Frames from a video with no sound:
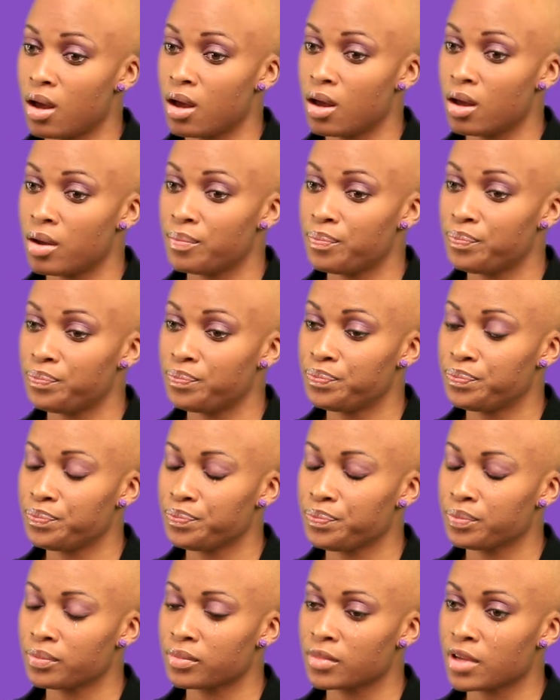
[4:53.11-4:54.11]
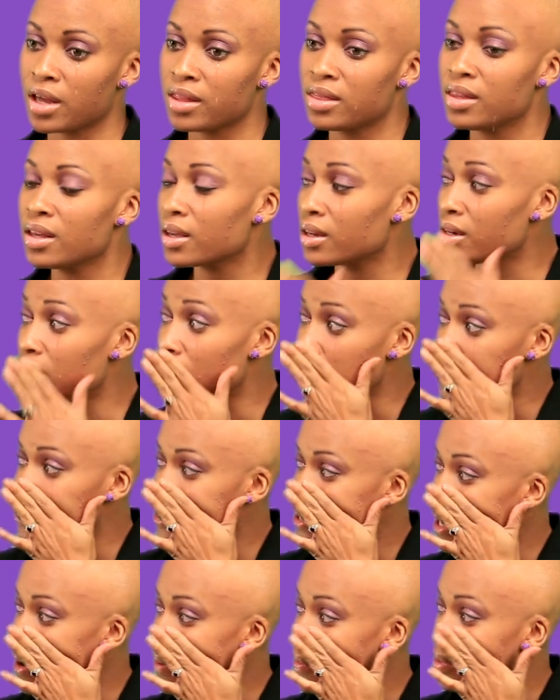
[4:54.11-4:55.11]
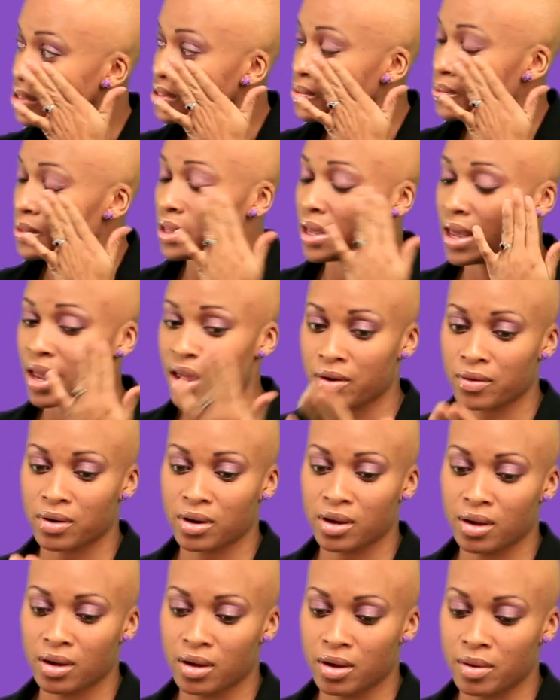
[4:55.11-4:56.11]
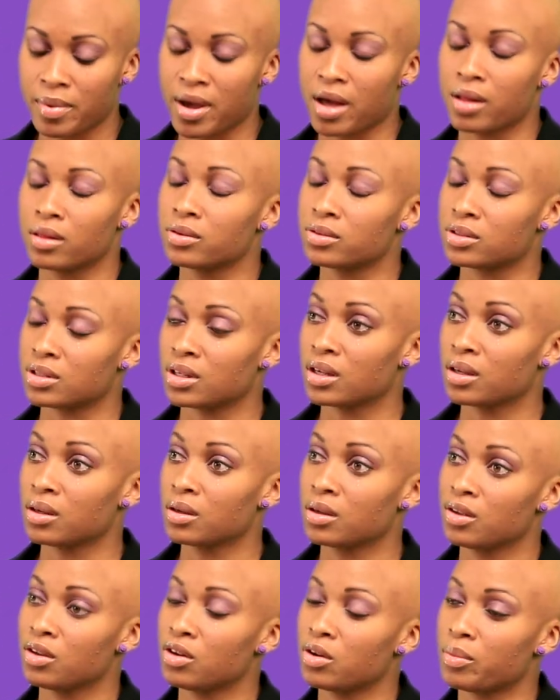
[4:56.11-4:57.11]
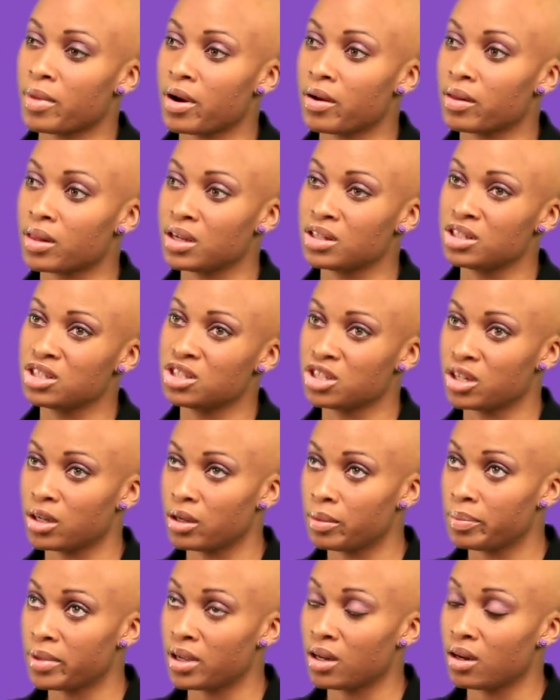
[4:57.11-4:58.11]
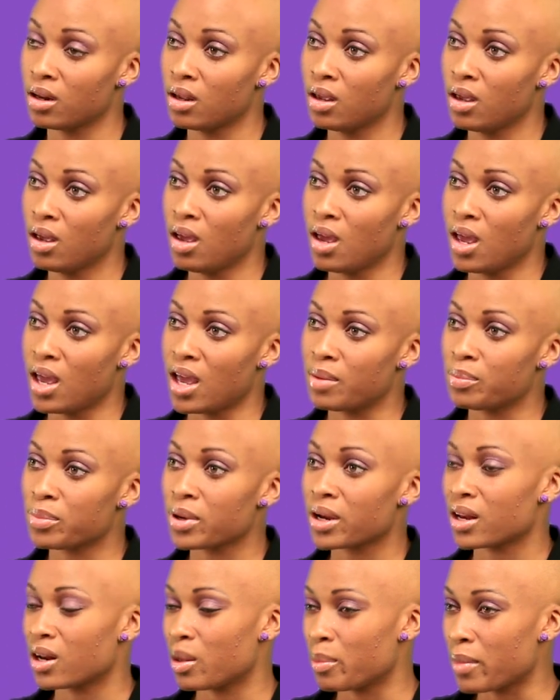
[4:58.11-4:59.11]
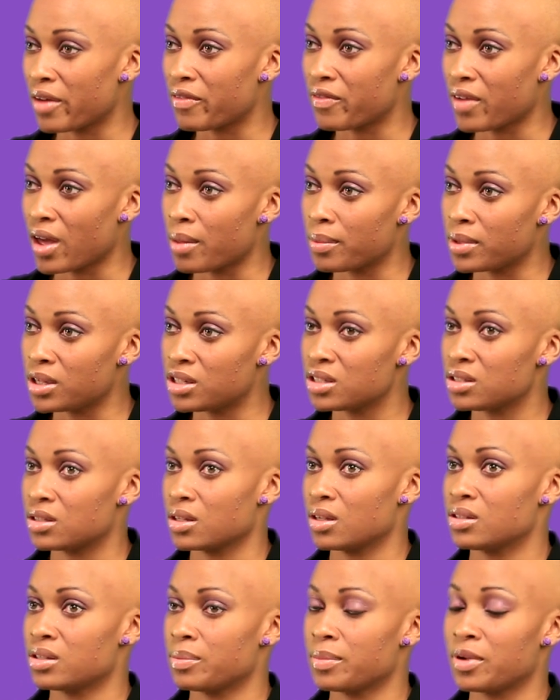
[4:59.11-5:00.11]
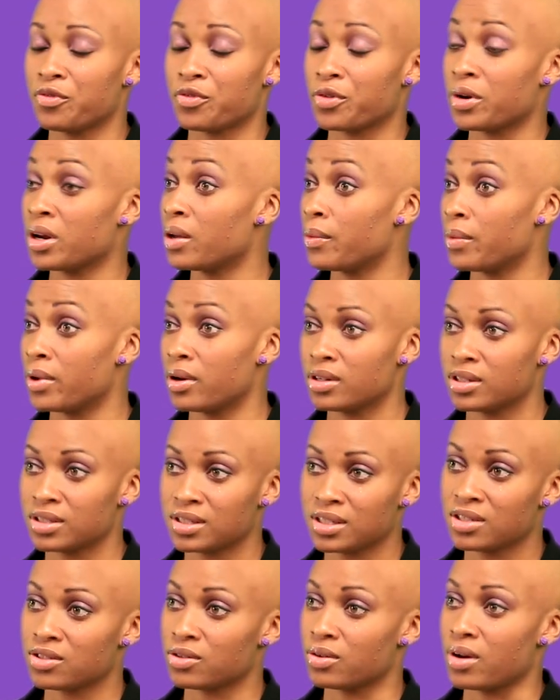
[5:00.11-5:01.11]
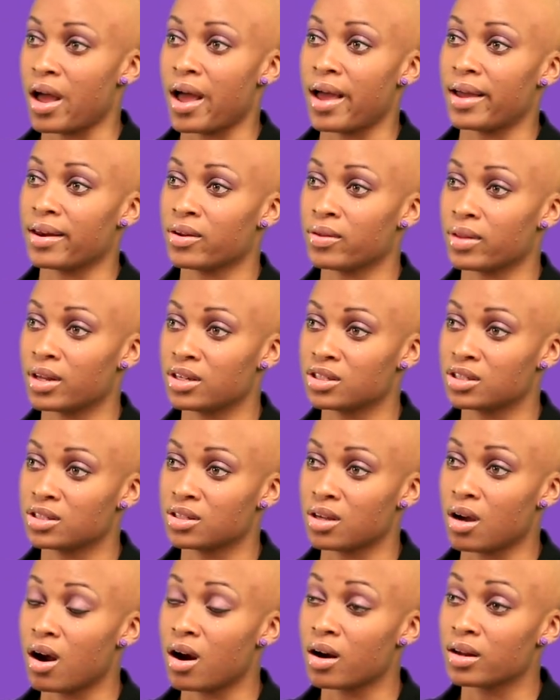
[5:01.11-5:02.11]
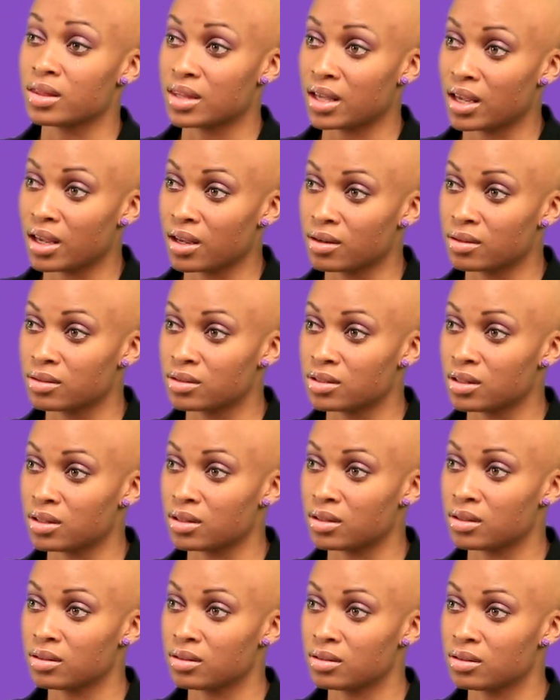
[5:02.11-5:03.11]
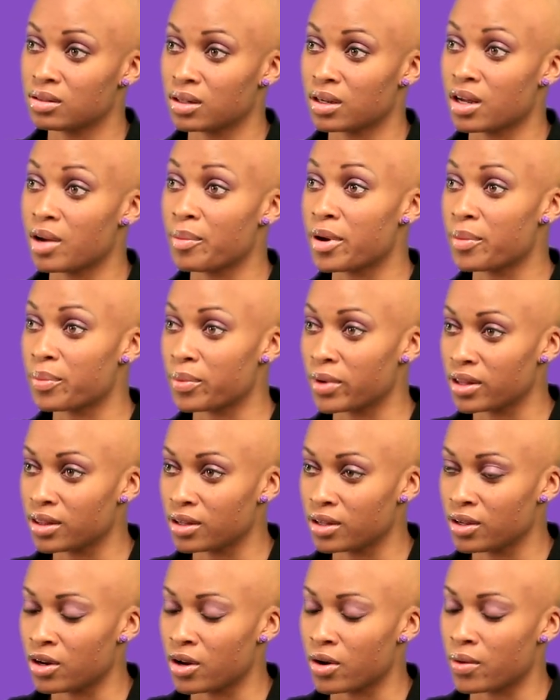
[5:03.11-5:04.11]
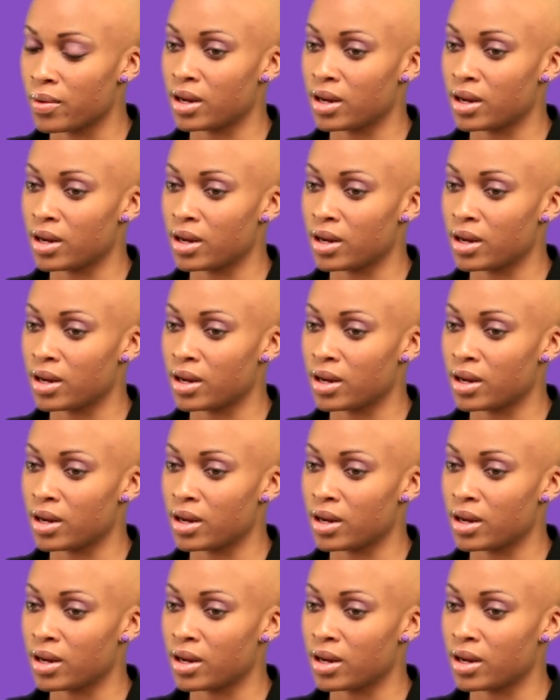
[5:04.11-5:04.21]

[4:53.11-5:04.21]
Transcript: Um, I think initially I was really angry about losing, you know, my relationship and, and breaking up my family just because, I mean, for anyone, disease or not, you know, that's just a hard thing to, to come up with, you